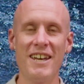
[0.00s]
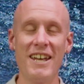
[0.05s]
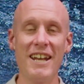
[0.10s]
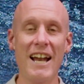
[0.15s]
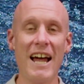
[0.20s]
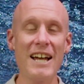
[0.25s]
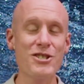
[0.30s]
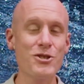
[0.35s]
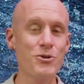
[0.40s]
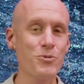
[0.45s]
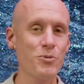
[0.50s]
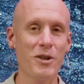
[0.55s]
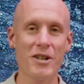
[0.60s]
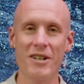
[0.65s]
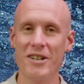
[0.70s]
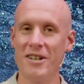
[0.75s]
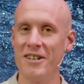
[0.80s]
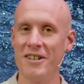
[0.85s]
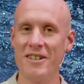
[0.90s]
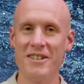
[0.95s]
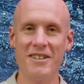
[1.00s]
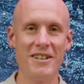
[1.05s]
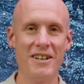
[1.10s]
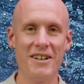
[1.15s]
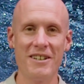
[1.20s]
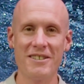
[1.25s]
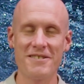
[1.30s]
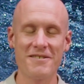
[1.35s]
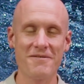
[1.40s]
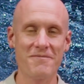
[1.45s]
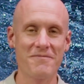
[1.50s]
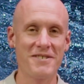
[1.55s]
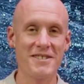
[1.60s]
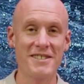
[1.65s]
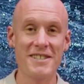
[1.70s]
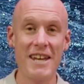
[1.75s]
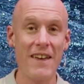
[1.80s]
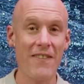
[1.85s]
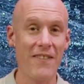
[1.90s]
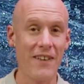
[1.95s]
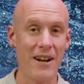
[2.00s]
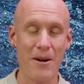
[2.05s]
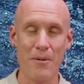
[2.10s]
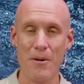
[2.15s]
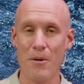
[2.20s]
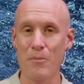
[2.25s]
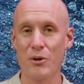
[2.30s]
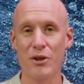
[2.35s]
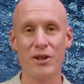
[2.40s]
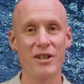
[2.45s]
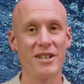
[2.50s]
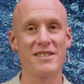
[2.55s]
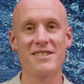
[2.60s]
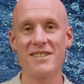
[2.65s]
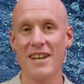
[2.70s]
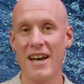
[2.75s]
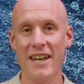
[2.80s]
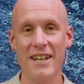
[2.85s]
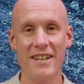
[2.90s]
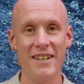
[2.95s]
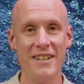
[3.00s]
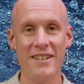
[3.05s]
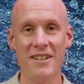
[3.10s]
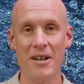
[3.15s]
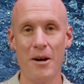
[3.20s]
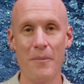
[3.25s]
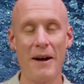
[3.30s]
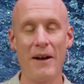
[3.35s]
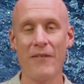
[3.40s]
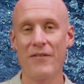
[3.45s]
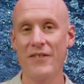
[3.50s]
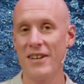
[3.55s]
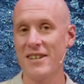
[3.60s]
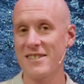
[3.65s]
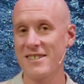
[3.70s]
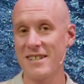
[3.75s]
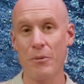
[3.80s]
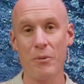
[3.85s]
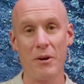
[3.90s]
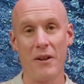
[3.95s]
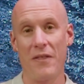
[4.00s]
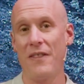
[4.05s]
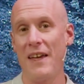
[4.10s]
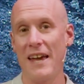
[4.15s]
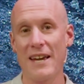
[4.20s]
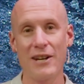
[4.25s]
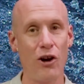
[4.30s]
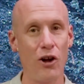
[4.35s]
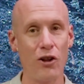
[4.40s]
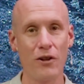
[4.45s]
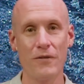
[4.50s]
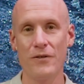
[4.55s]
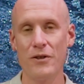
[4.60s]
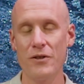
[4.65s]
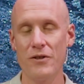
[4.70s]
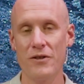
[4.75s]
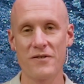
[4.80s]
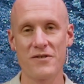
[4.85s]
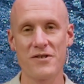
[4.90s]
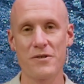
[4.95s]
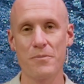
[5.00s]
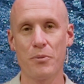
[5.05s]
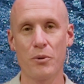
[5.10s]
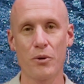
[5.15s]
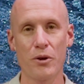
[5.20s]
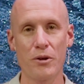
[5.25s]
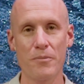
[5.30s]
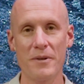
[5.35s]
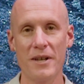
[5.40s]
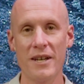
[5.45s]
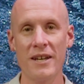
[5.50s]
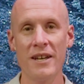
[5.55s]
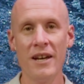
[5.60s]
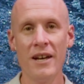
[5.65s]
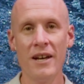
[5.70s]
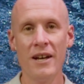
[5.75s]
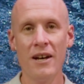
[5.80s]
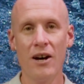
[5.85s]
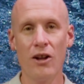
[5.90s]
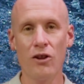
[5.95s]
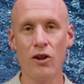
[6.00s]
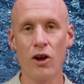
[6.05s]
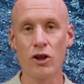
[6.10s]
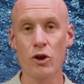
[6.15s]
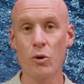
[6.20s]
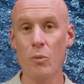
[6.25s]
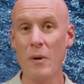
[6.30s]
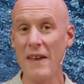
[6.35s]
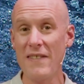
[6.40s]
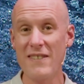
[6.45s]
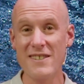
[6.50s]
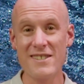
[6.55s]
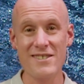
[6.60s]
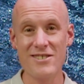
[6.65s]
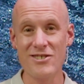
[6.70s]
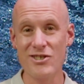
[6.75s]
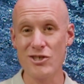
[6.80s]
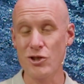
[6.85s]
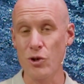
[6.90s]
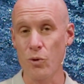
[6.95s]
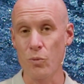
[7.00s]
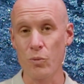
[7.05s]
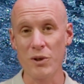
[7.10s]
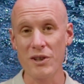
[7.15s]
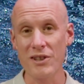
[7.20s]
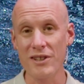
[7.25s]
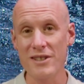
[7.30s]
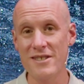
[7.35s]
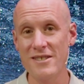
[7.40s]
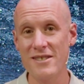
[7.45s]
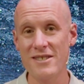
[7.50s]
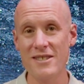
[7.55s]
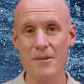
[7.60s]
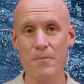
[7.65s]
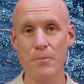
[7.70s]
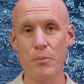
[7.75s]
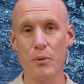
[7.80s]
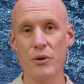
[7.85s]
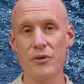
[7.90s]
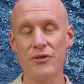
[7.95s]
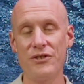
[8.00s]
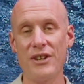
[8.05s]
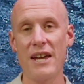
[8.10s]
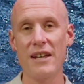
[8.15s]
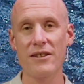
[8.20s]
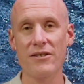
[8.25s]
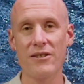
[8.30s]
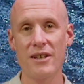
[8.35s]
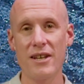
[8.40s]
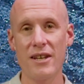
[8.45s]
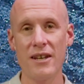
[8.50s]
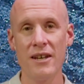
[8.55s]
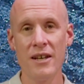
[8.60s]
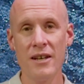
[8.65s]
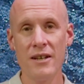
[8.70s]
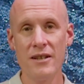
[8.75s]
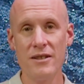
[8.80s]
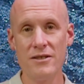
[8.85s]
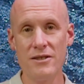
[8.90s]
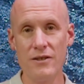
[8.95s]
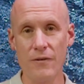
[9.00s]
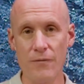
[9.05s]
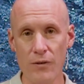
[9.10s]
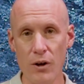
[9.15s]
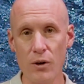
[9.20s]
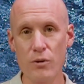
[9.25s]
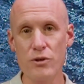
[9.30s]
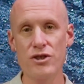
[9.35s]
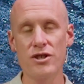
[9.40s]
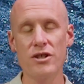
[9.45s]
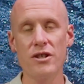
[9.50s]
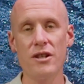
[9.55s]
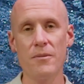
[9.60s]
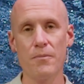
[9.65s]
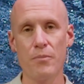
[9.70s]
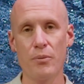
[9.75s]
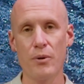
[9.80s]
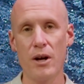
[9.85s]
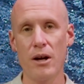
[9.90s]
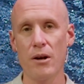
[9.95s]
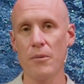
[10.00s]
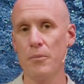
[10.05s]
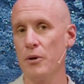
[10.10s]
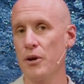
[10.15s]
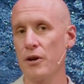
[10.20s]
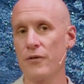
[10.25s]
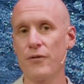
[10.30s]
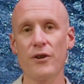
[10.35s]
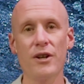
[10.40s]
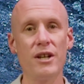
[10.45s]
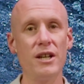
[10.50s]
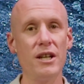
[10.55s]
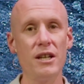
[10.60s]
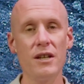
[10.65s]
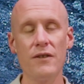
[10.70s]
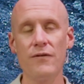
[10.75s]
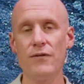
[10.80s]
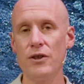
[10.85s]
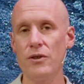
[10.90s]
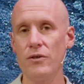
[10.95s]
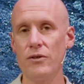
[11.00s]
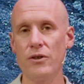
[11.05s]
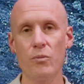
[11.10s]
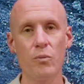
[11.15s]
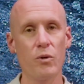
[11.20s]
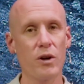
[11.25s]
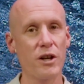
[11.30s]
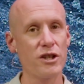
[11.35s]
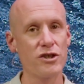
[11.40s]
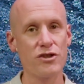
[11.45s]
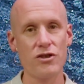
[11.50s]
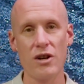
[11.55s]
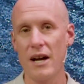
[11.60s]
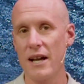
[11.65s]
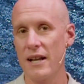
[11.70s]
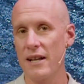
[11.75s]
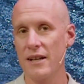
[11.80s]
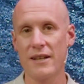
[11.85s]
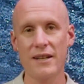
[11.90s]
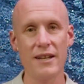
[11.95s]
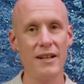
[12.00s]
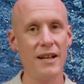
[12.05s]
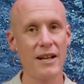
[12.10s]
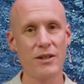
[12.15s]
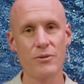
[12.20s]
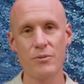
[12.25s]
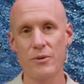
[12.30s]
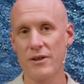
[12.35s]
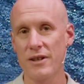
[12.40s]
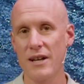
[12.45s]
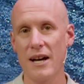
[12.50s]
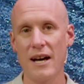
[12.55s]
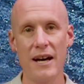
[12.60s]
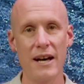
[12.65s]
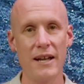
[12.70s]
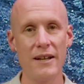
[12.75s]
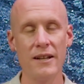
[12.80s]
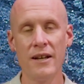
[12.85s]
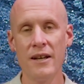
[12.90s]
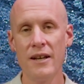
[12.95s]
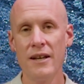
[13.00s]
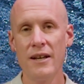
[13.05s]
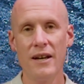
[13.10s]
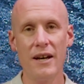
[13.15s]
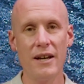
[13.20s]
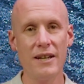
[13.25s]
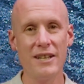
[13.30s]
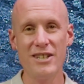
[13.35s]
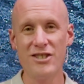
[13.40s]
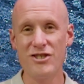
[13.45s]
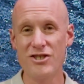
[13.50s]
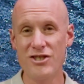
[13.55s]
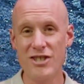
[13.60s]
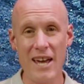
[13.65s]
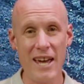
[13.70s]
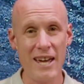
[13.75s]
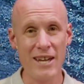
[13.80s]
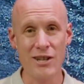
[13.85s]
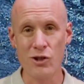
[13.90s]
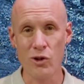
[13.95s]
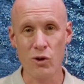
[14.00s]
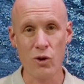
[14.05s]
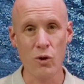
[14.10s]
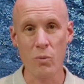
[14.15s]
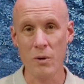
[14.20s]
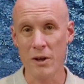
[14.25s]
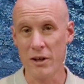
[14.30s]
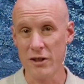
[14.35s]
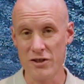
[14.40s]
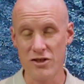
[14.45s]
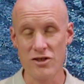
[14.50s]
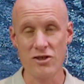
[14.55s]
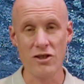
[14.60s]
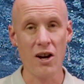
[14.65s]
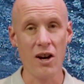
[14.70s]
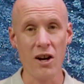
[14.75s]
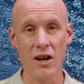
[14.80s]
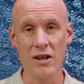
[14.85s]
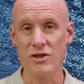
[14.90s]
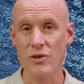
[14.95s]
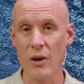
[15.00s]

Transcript: And I just want to uh, say that I'm really excited about this, and I want to thank all of you that have supported me along the way. This is just a really simple daily devotion and prayer book for any of you that want to try to connect with God uh, each day and don't know where to start.